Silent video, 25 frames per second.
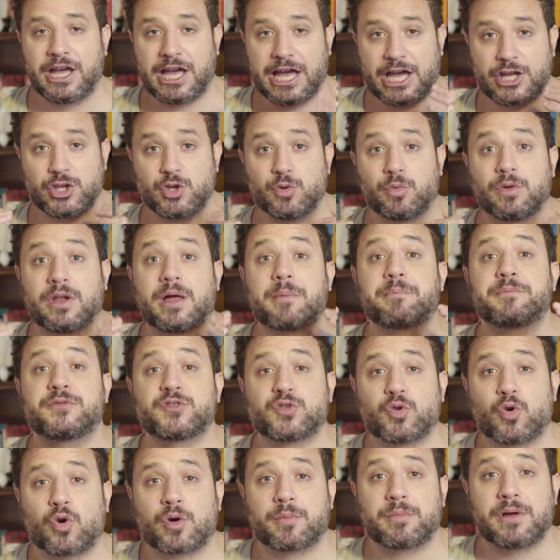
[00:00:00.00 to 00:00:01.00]
and you will
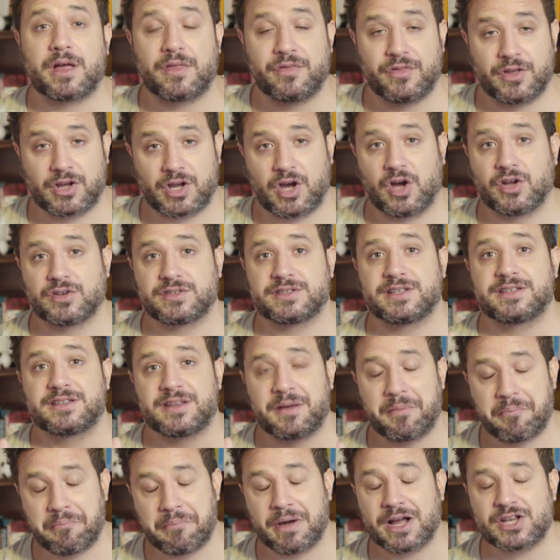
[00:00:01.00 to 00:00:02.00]
absorb the content
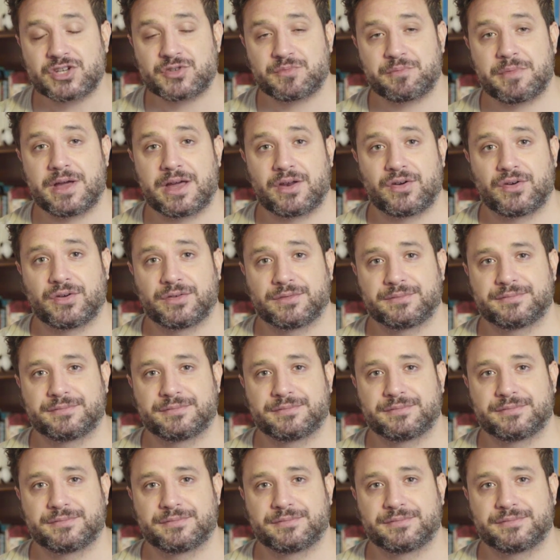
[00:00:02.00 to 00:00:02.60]
much better.